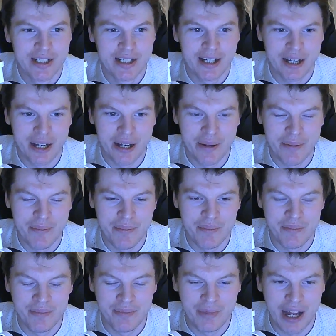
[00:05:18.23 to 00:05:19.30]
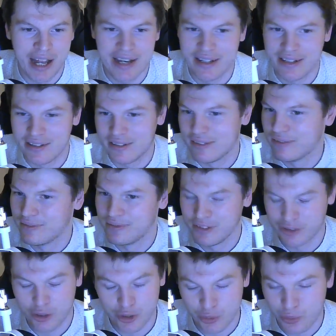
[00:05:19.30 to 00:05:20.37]
And the
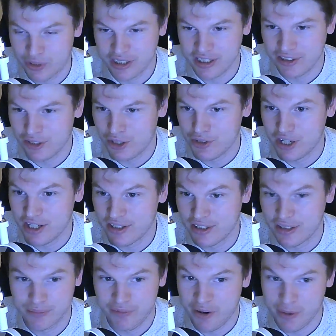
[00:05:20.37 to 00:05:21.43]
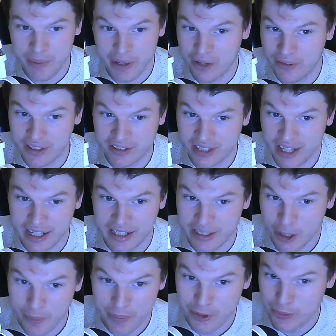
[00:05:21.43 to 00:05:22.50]
Scotch Whisky Association is very big on this, saying it
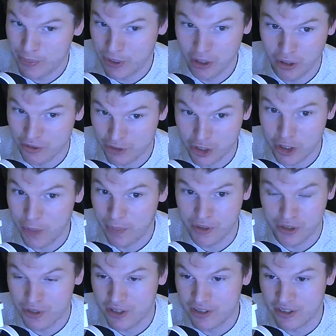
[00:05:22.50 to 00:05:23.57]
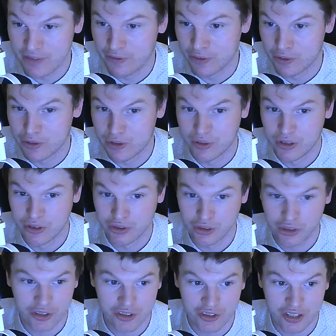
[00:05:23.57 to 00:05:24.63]
opens up a long-term opportunity for
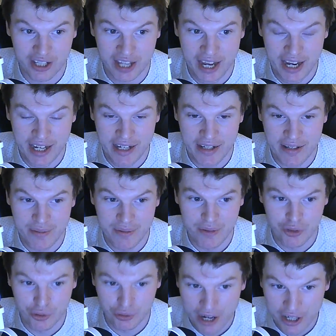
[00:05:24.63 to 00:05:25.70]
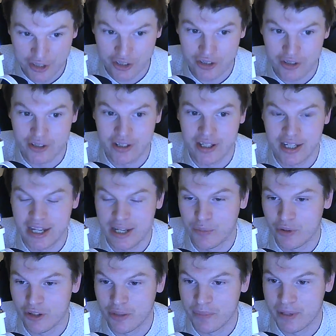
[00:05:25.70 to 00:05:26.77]
Scotch to gain traction in one
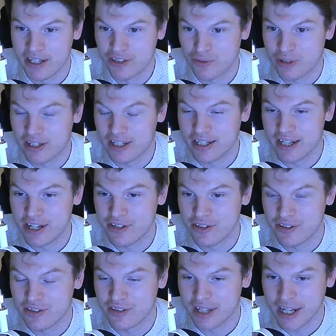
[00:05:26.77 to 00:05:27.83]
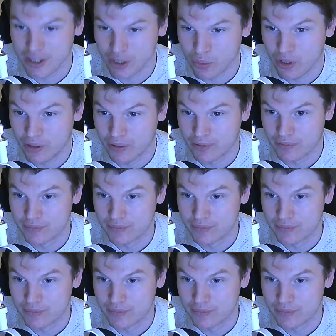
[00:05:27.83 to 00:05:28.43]
of the biggest drinking nations in the world.